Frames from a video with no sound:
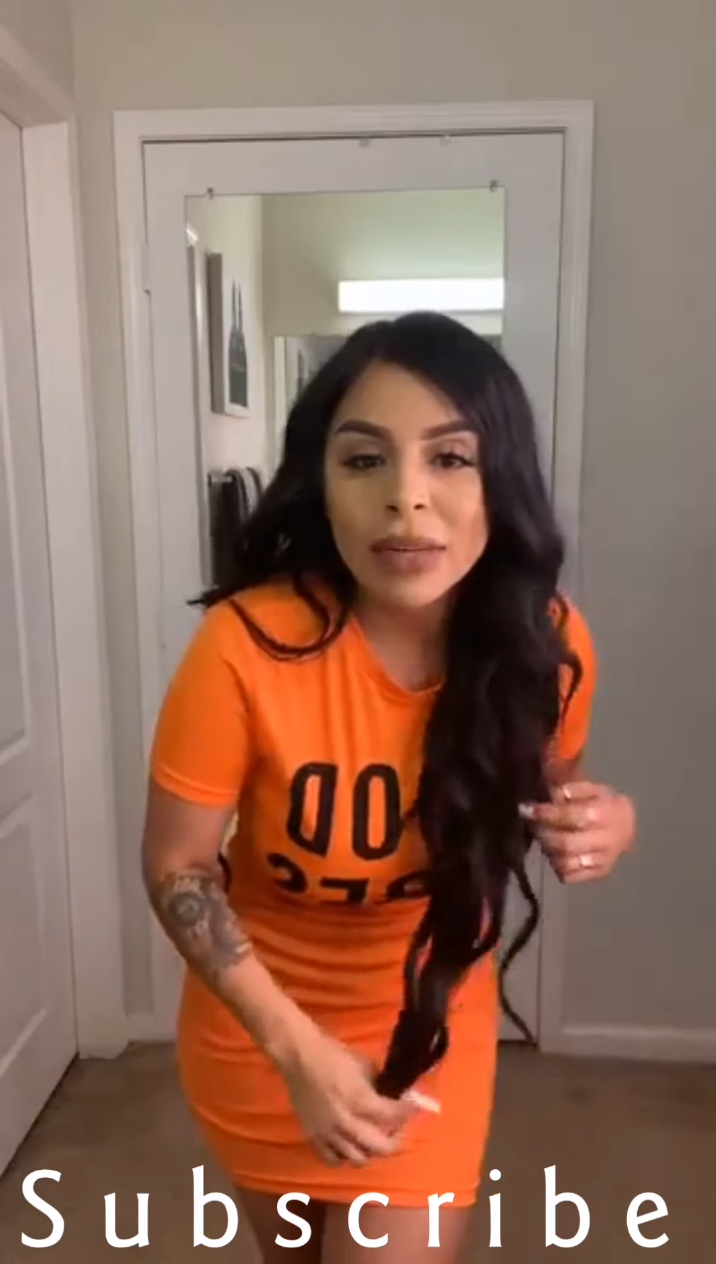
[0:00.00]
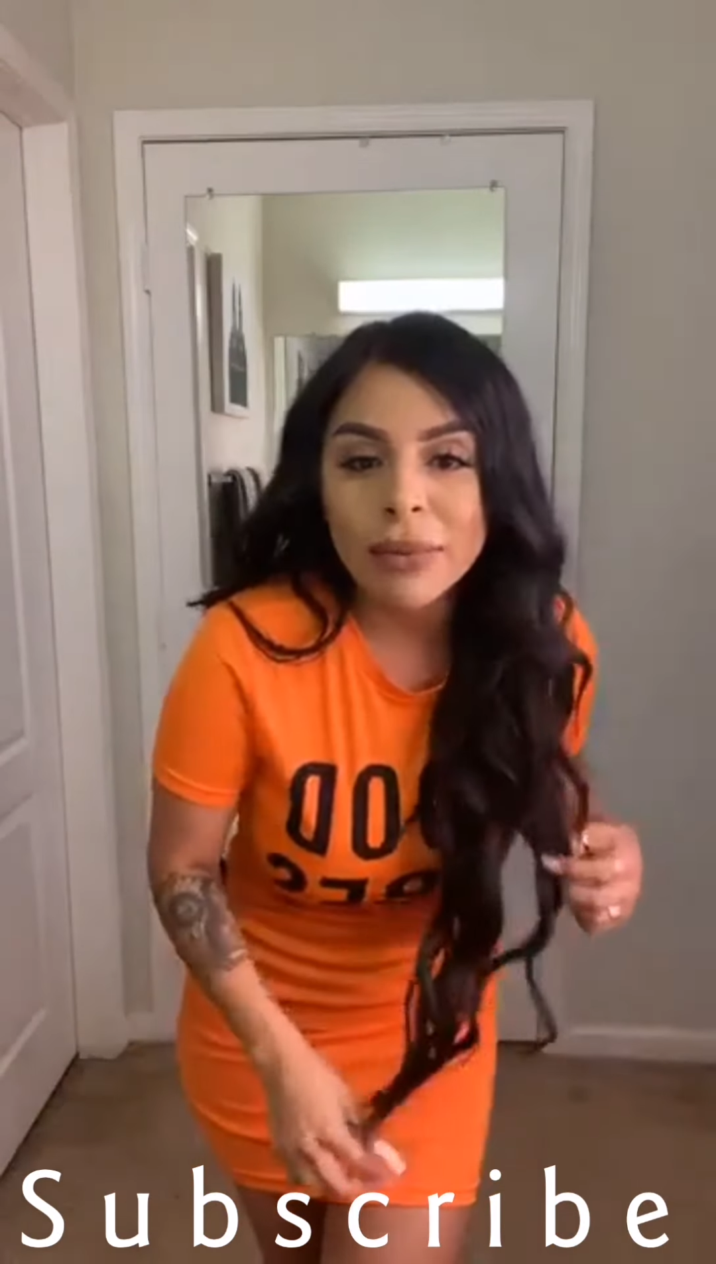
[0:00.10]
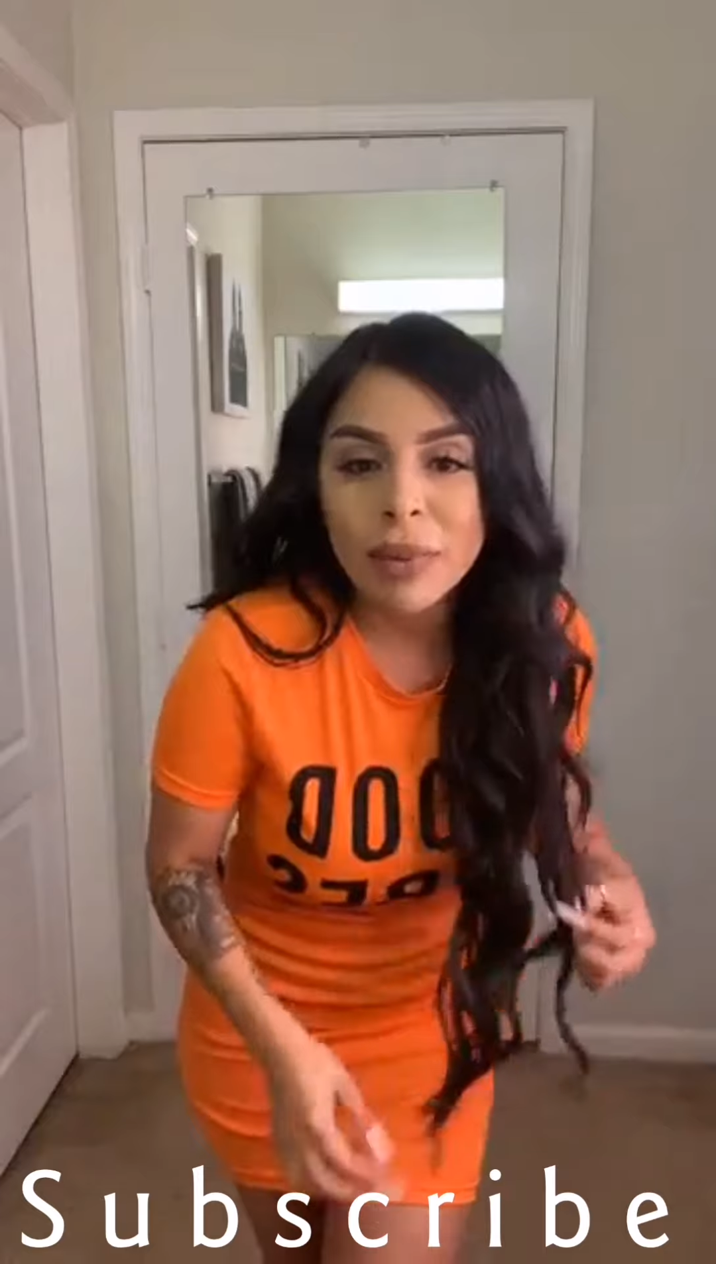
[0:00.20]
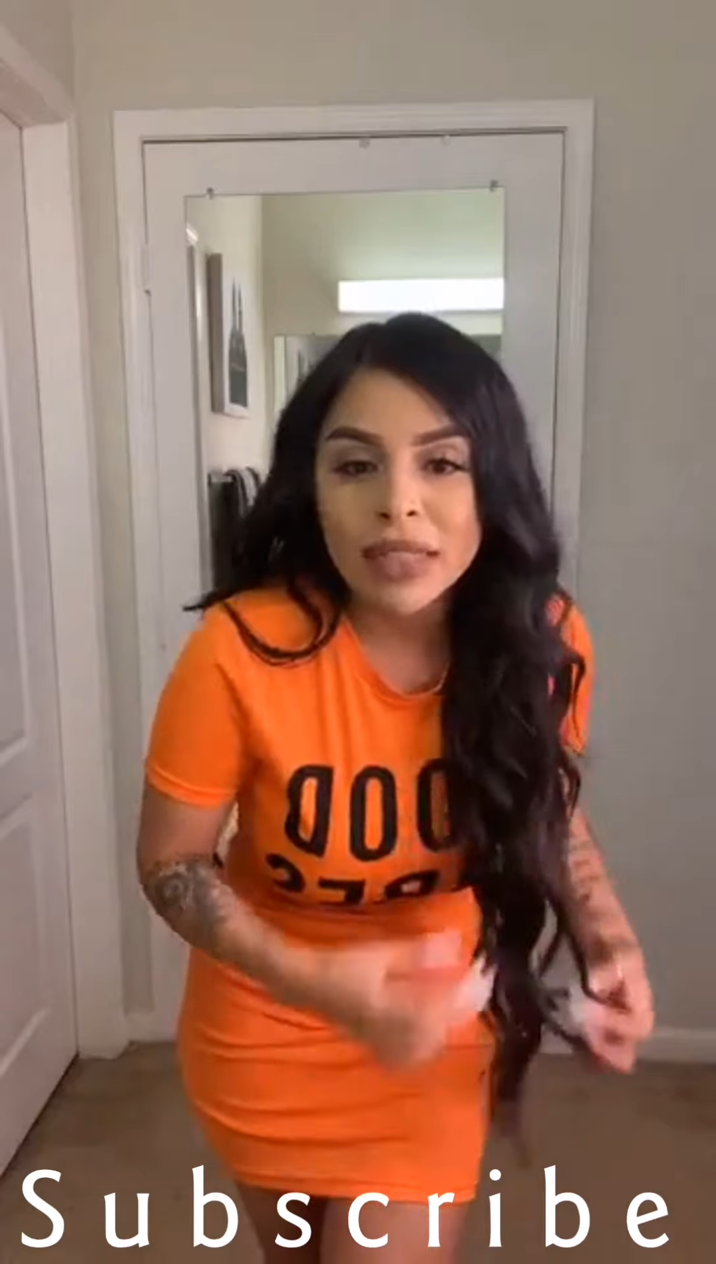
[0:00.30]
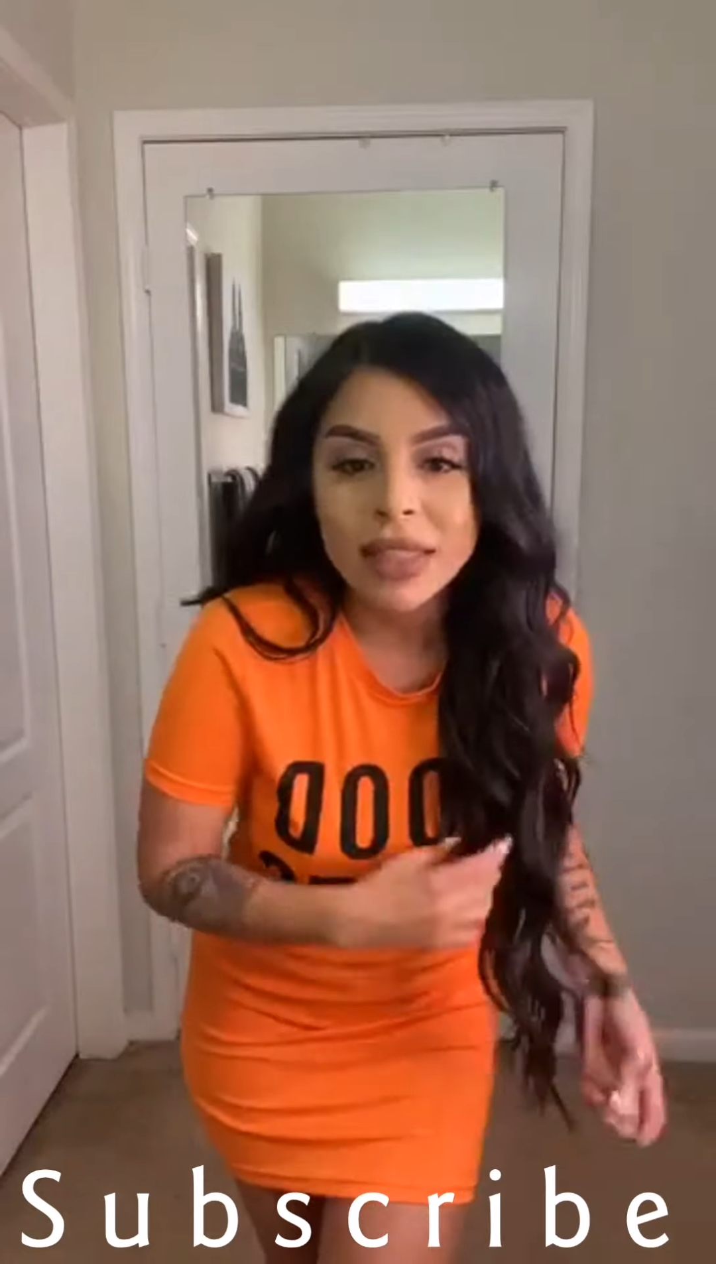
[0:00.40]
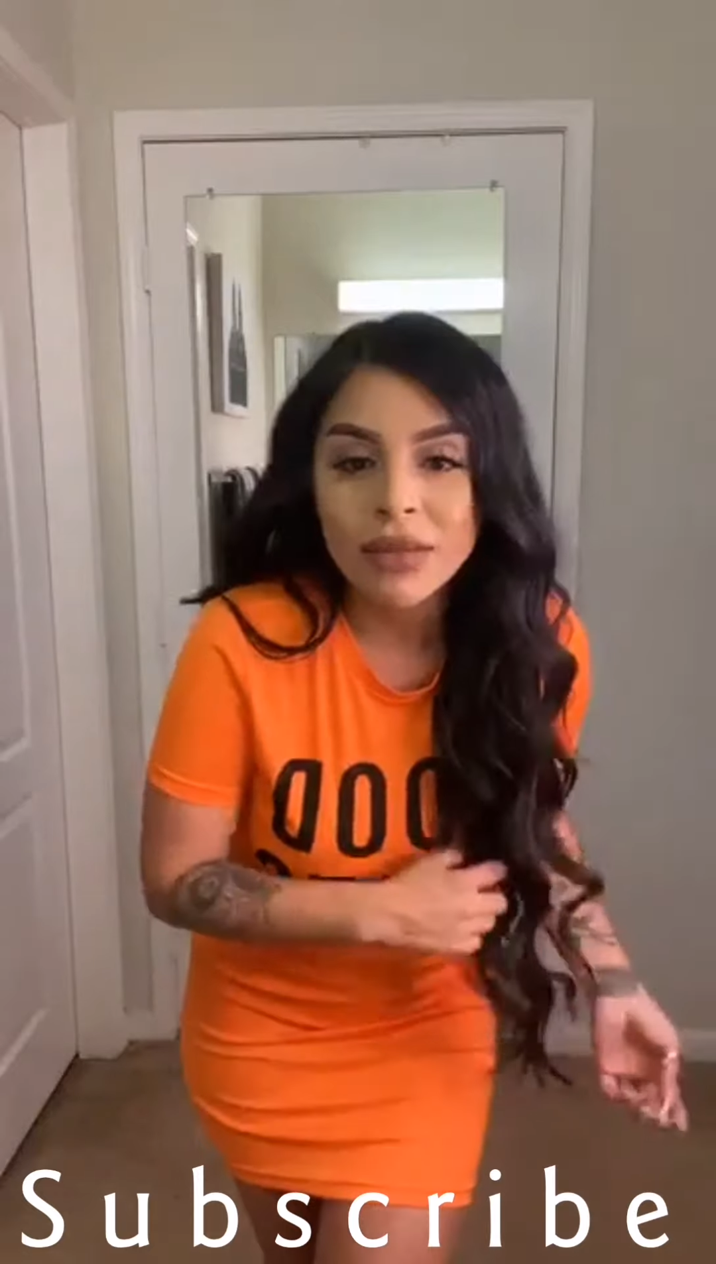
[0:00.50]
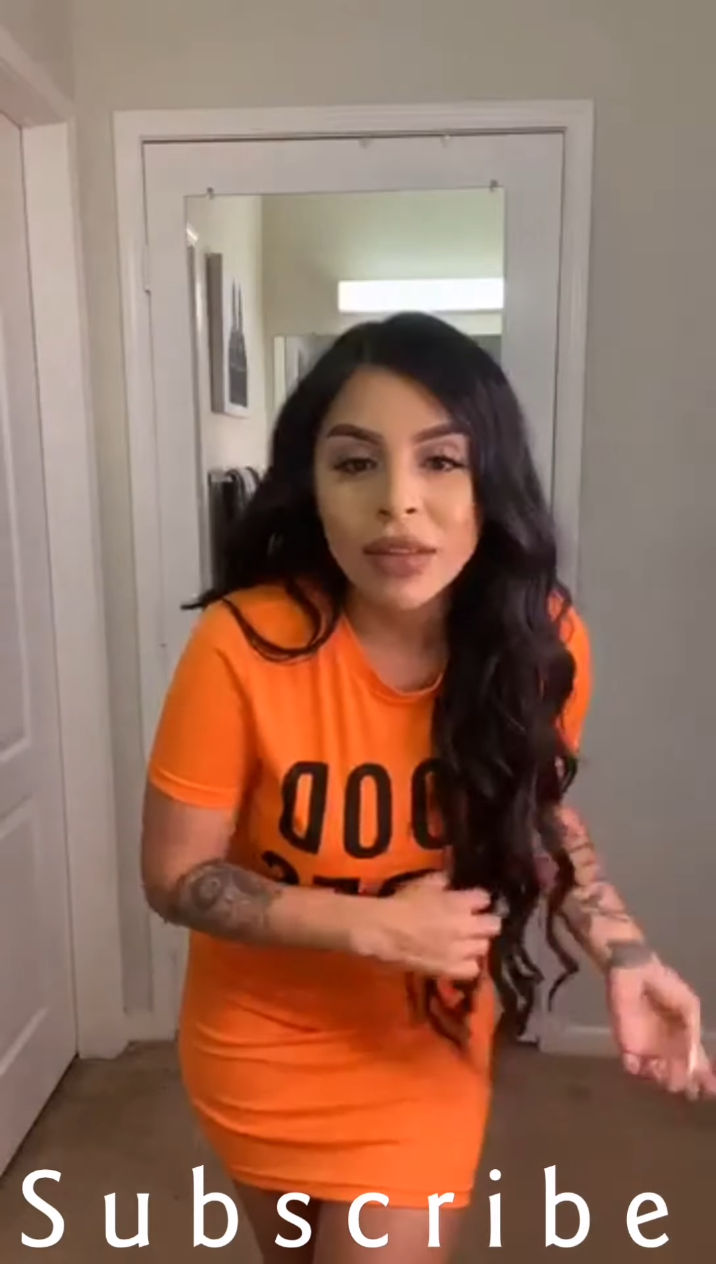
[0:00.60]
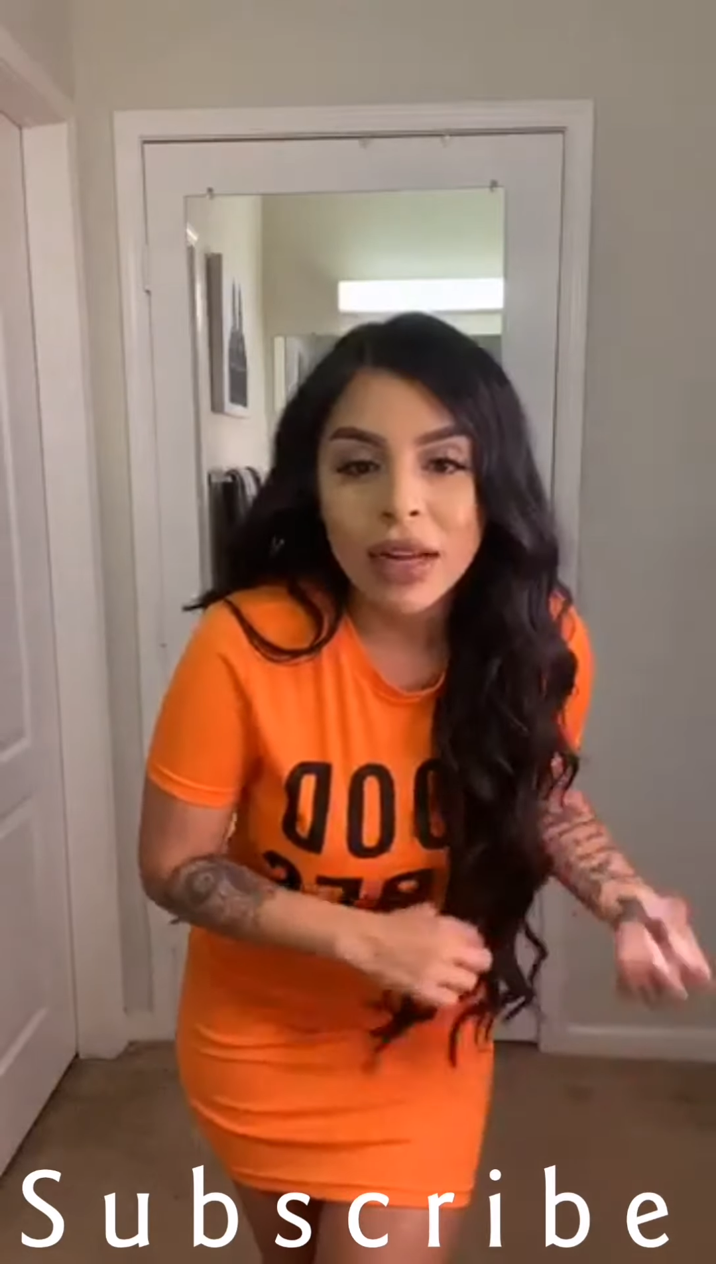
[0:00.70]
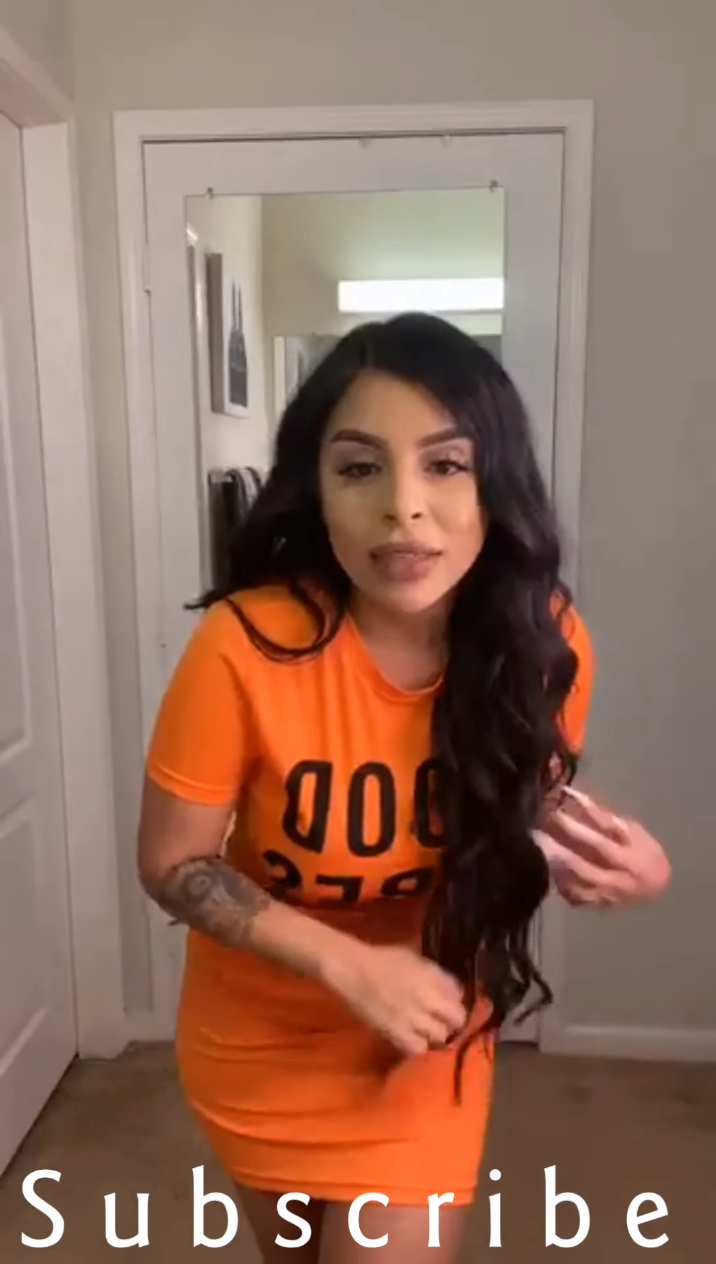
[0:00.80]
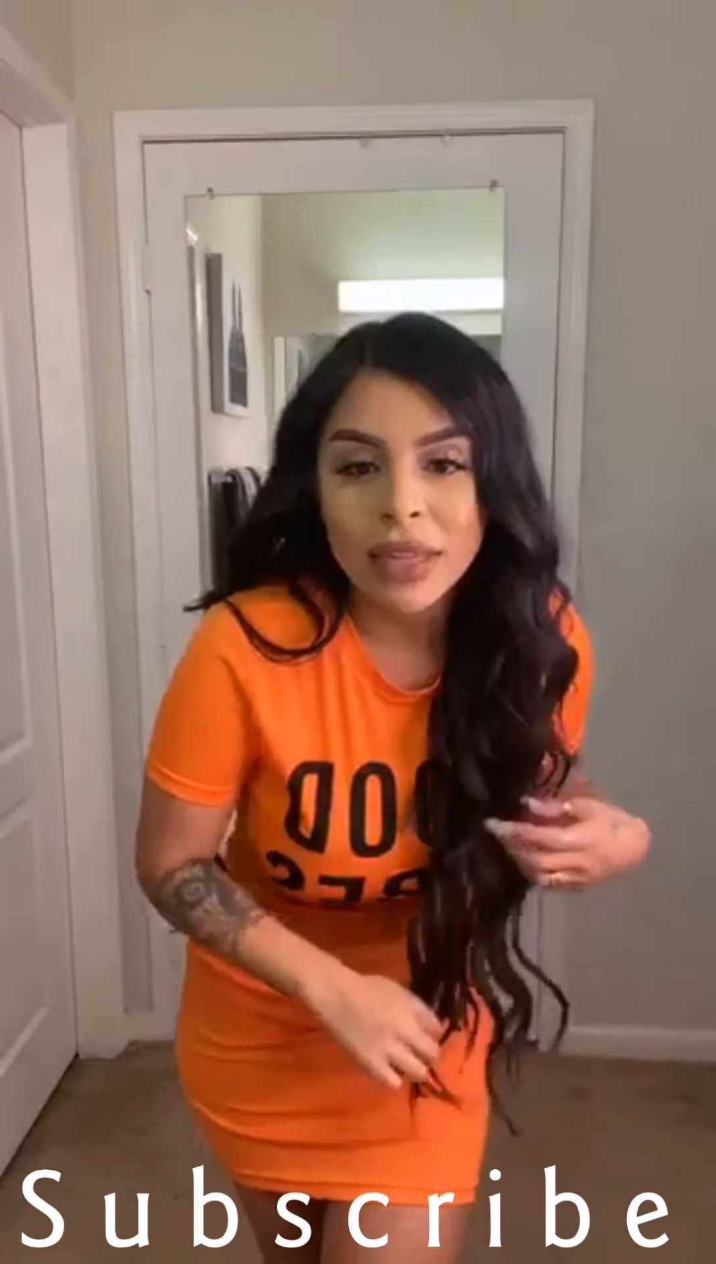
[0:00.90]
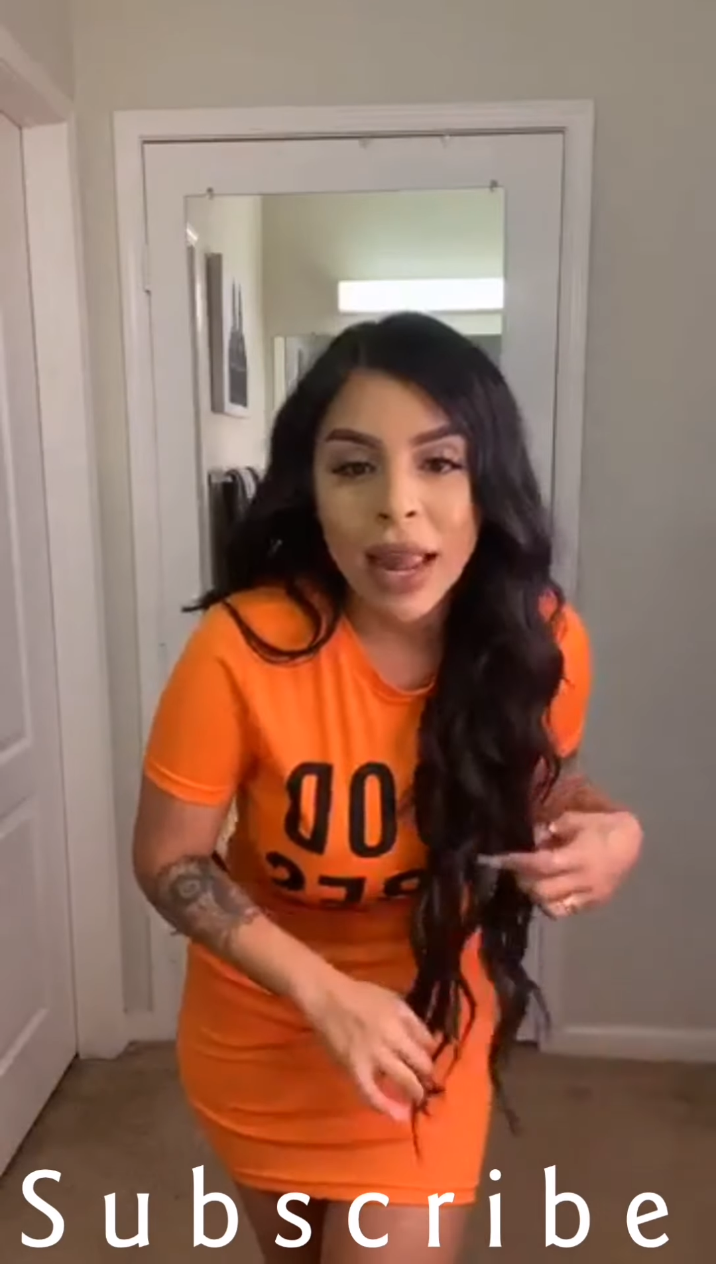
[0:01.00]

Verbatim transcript: but best of luck